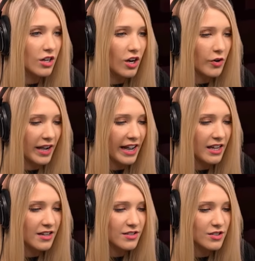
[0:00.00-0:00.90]
Okay,
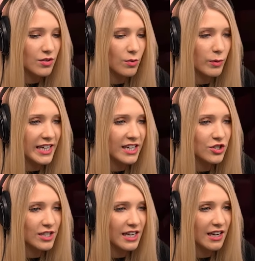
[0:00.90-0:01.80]
just, so we to...
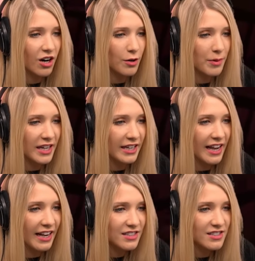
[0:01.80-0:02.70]
should get our
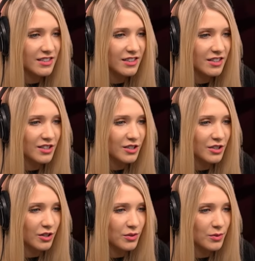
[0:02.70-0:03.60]
pickaxe,
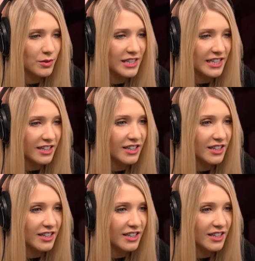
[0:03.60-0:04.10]
go through here.